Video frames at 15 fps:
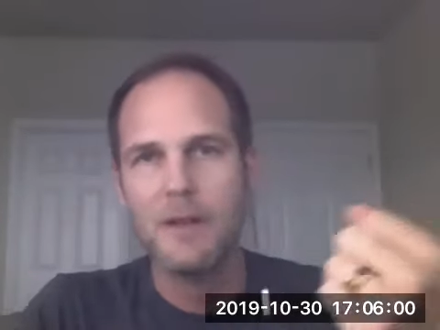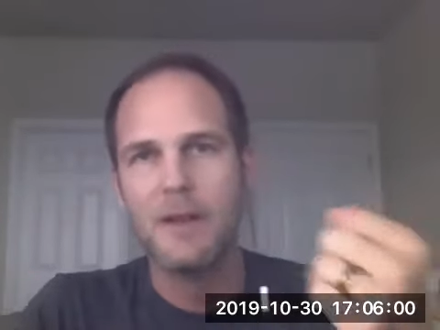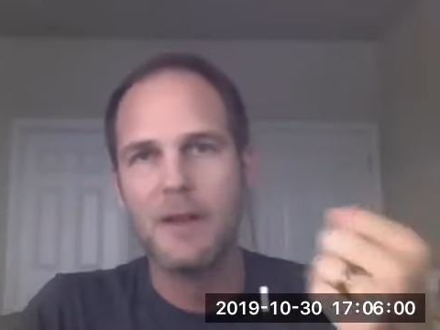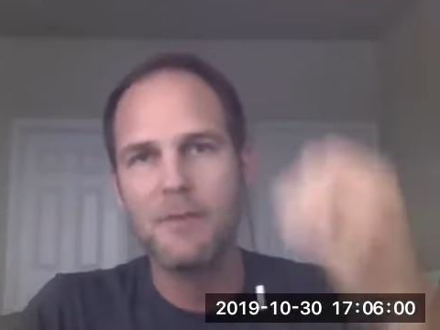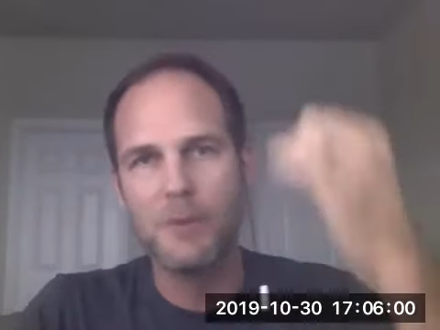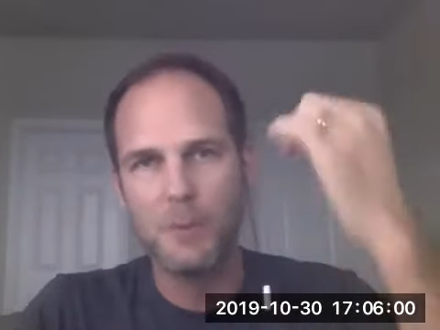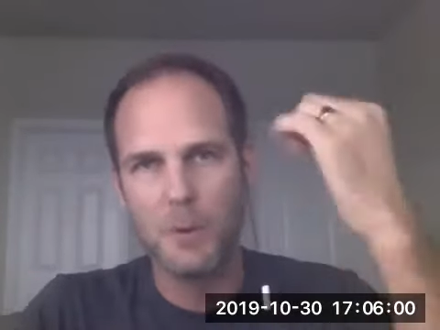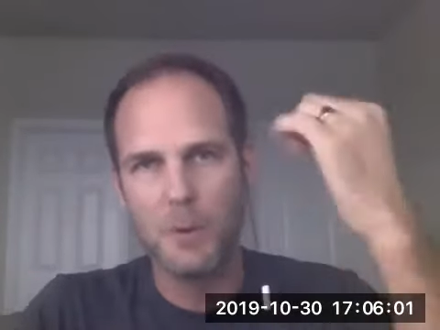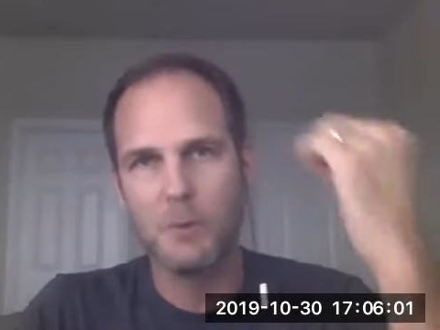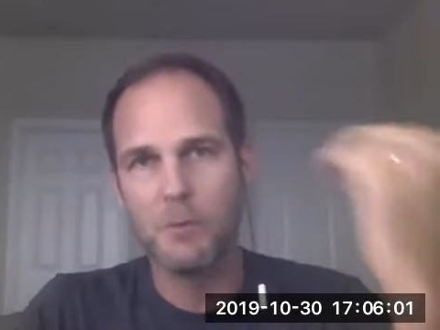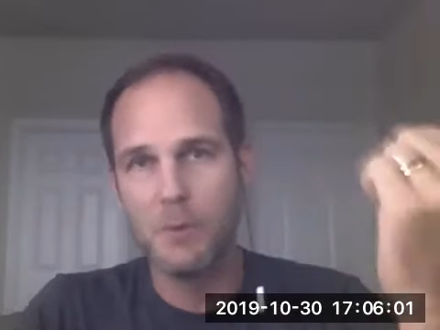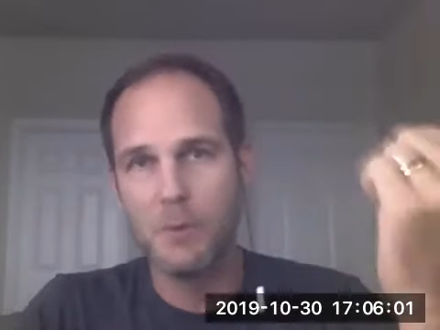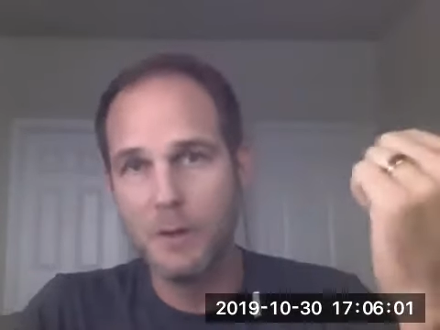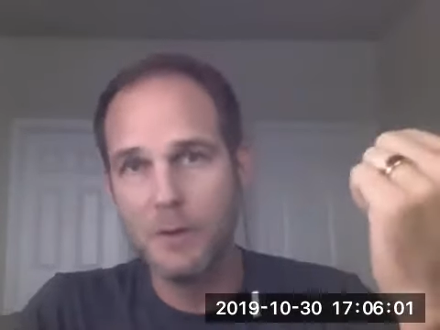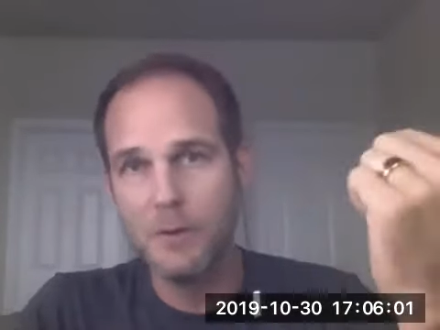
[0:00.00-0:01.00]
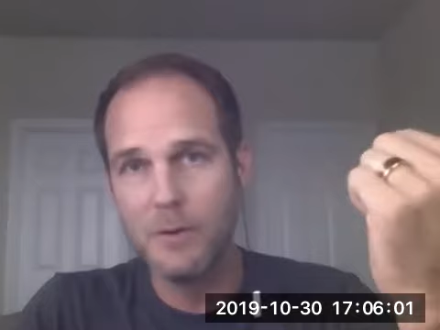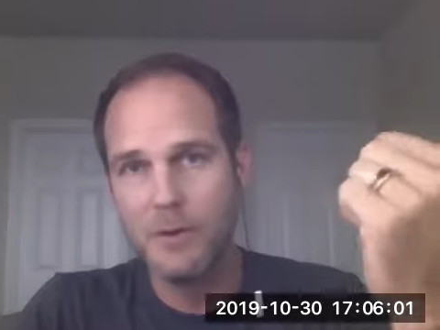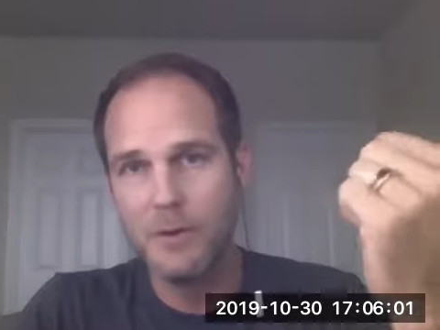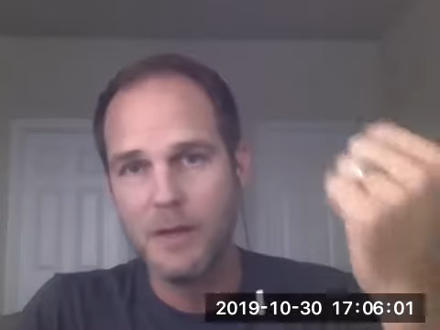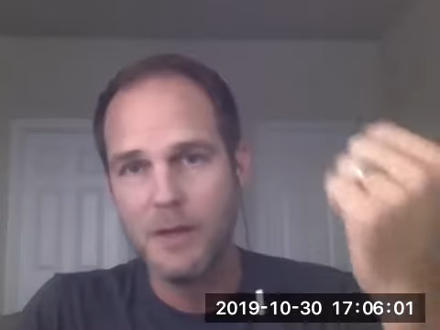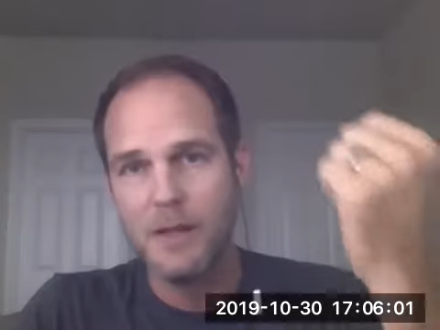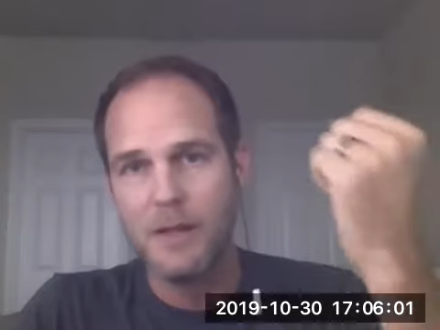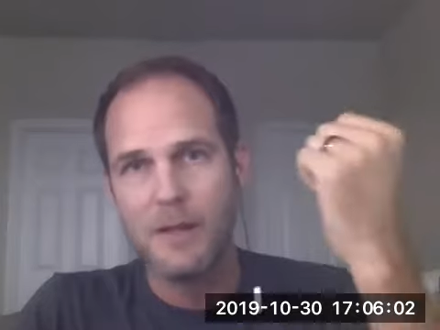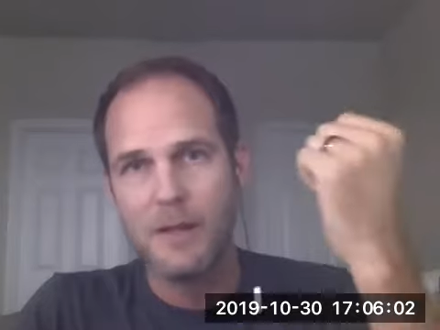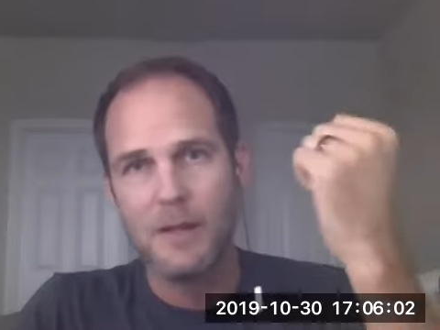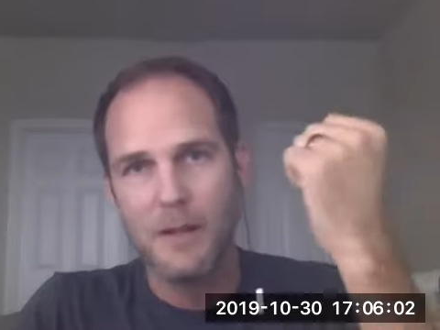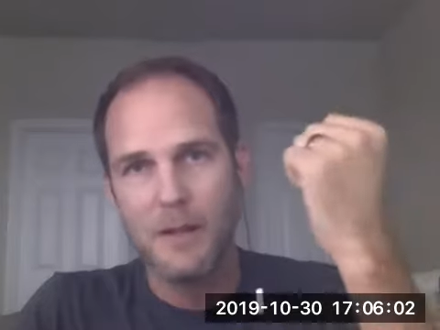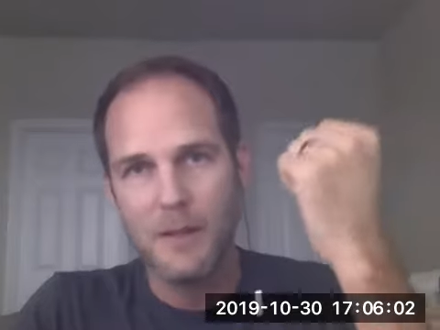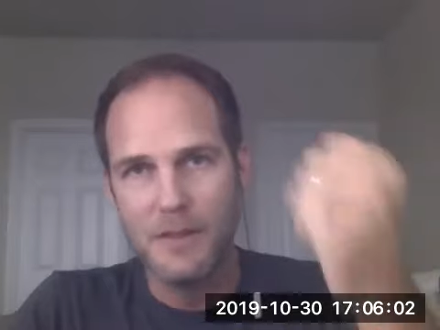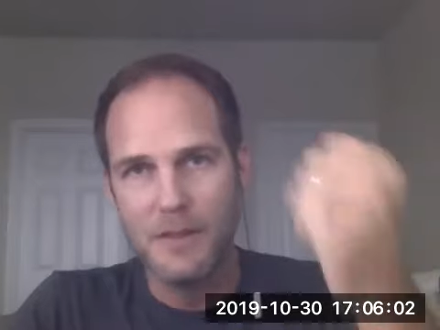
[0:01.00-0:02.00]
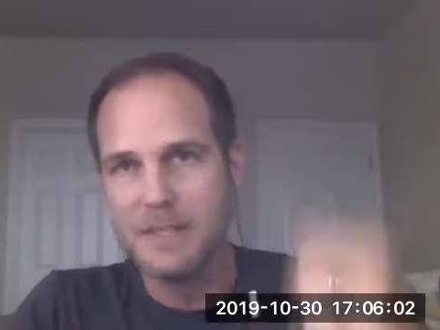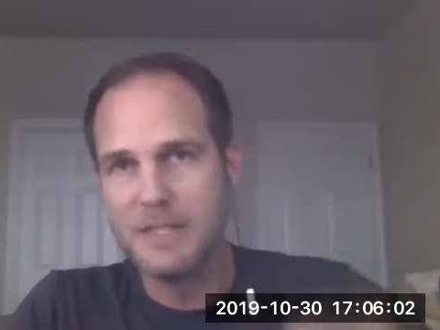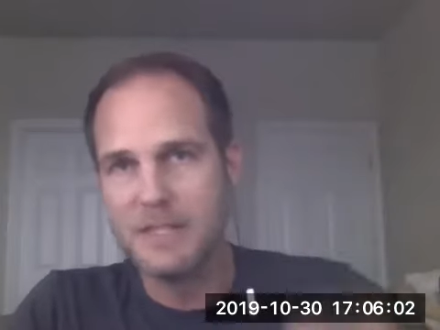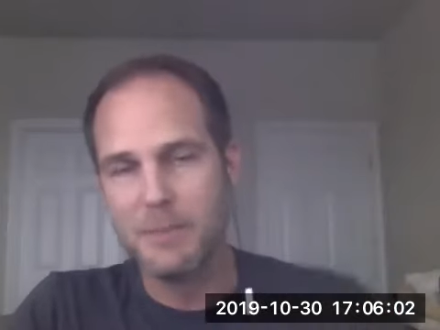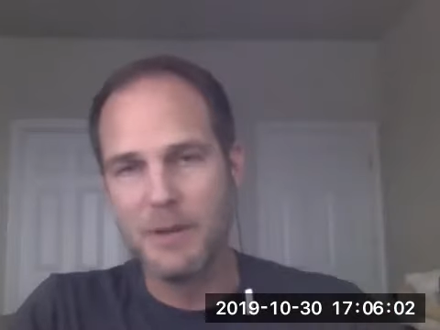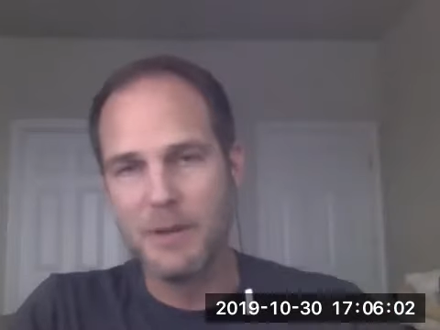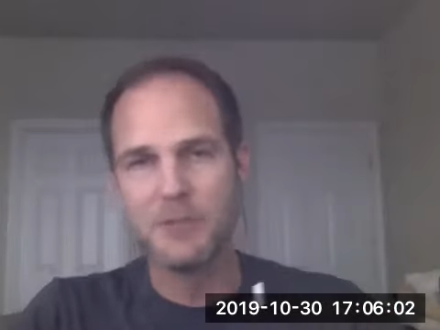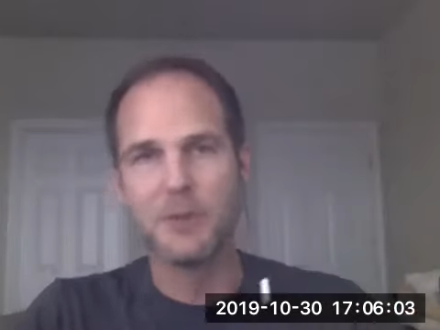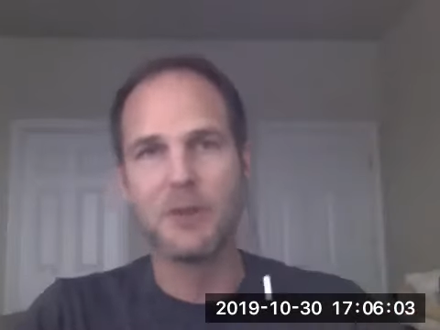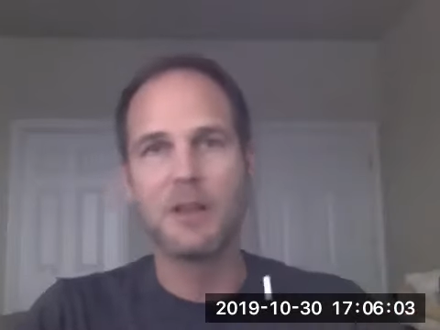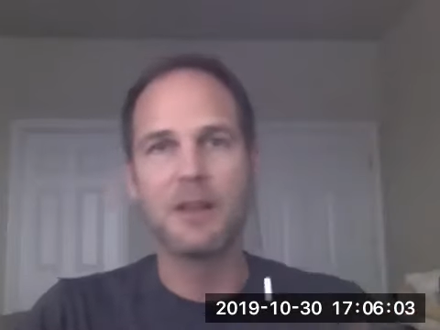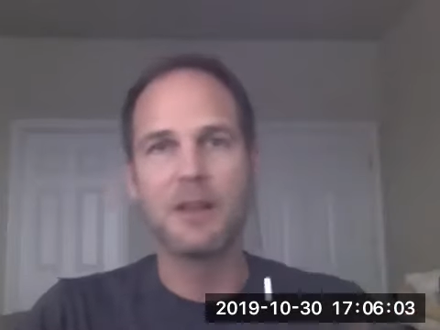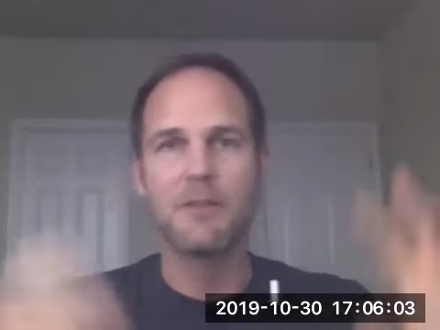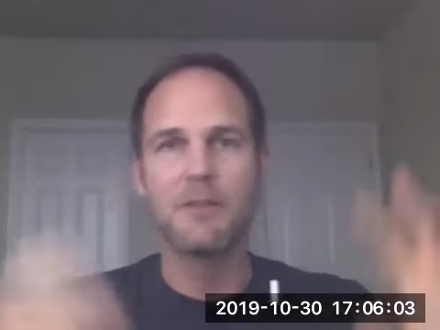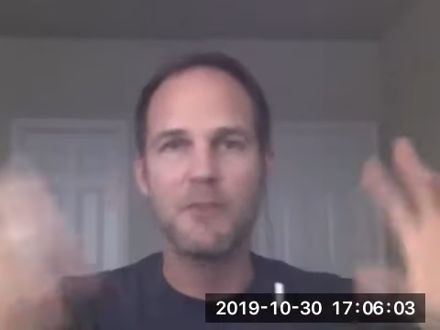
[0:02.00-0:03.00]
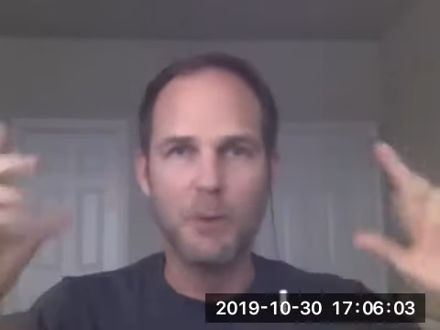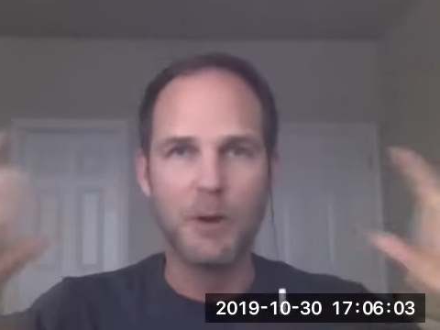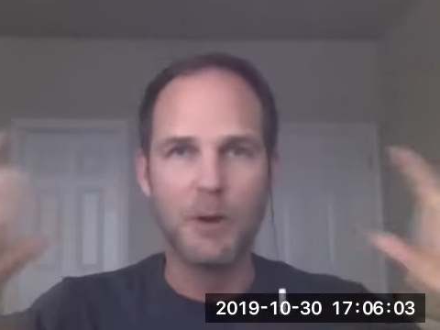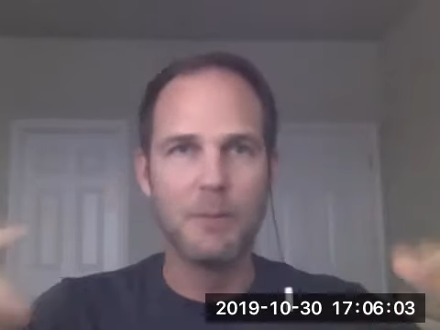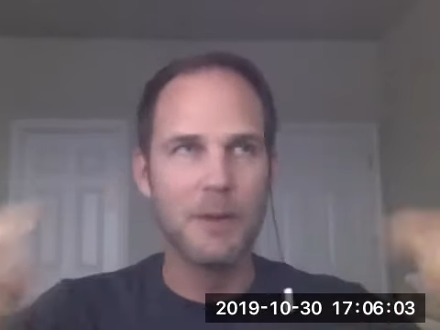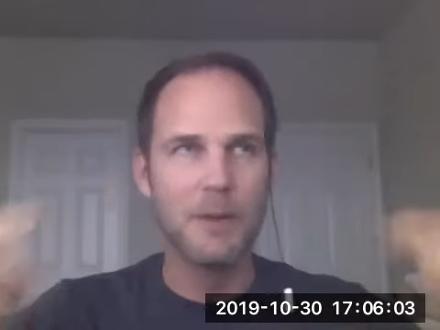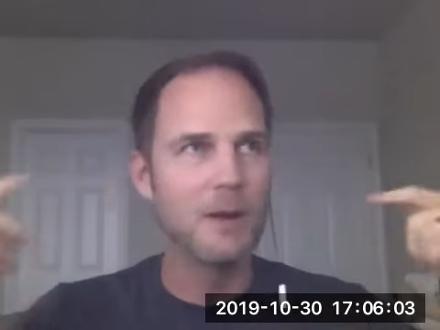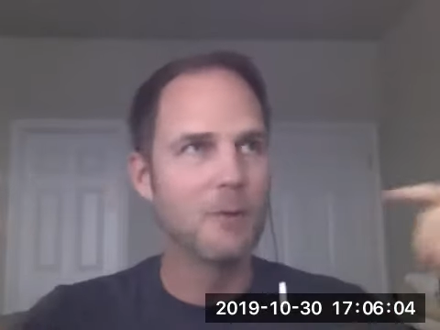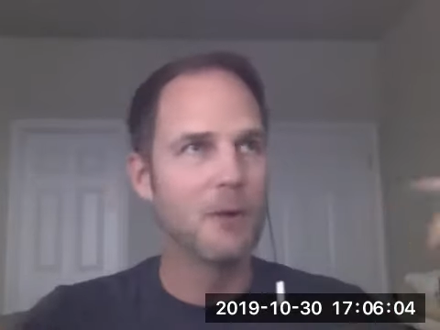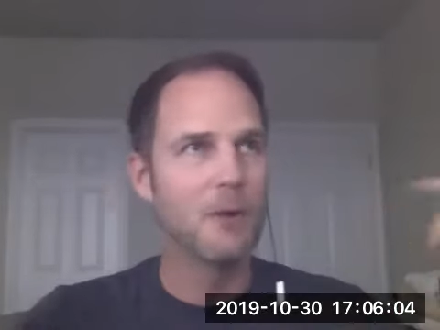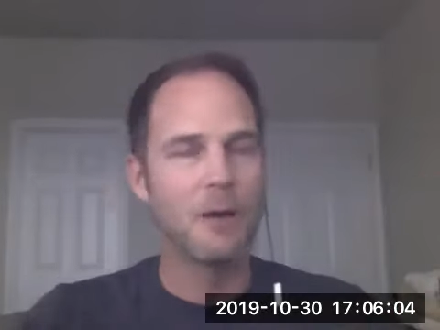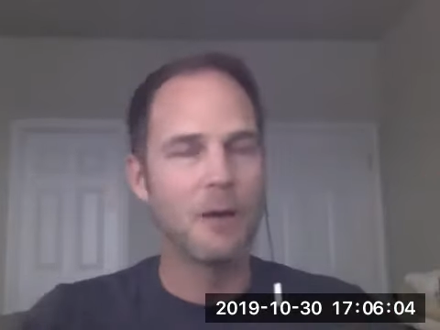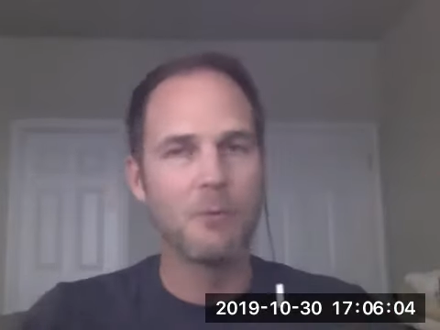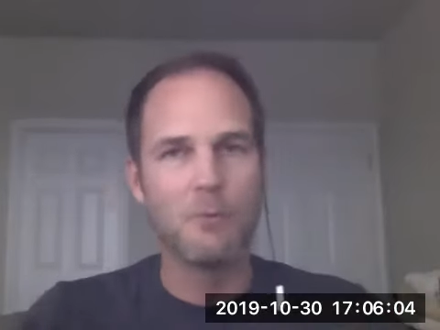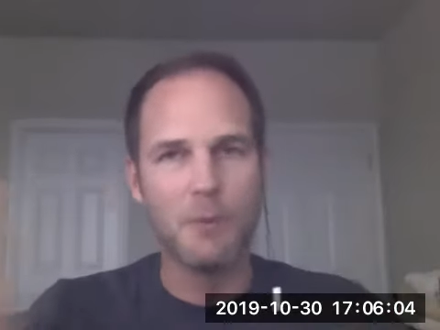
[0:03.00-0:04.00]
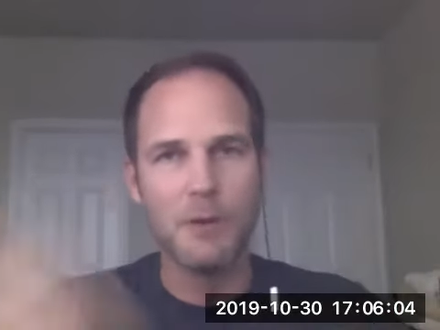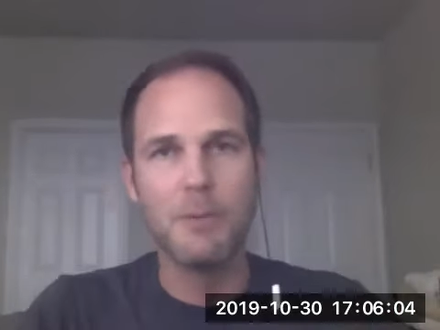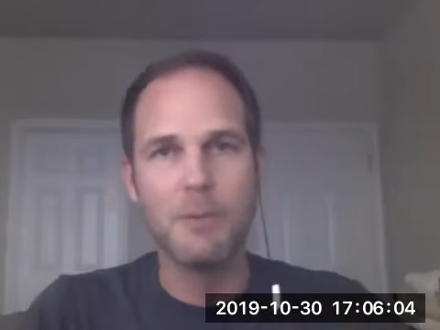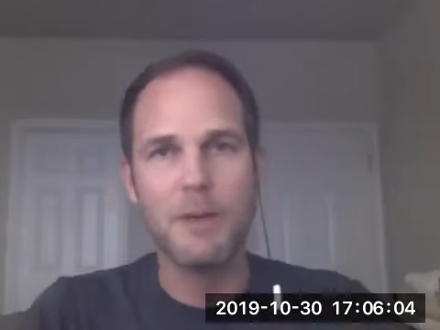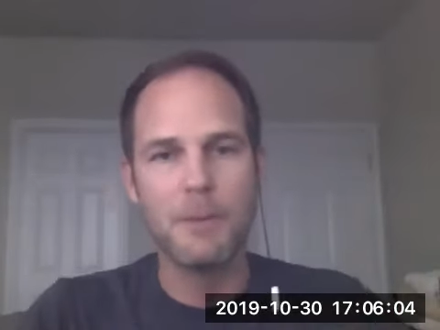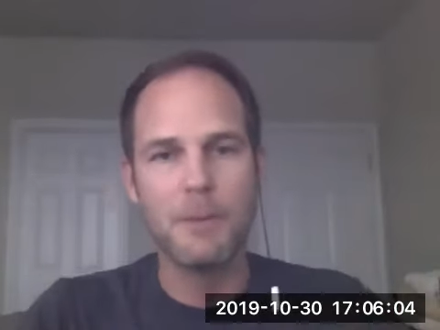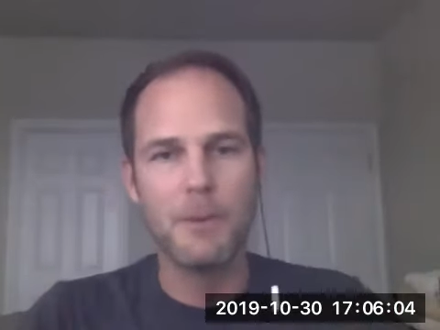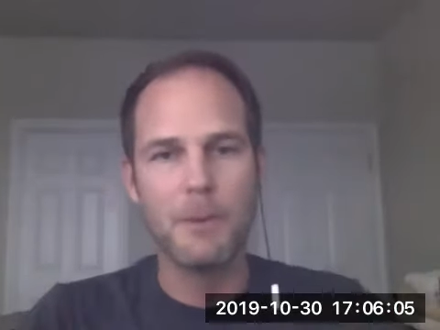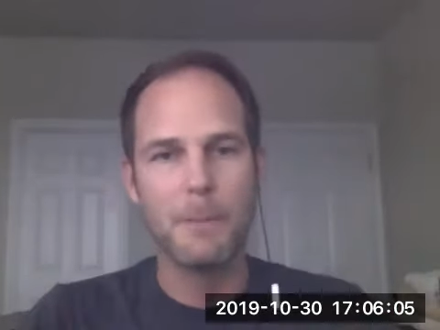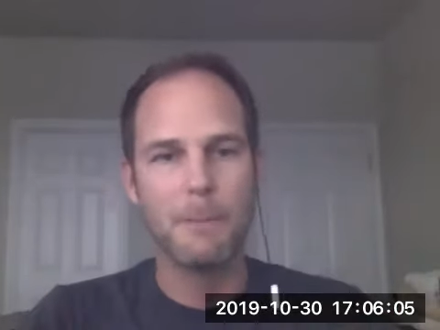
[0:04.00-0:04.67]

If you want real, this is the place you're going to get it. If you want to be around real people,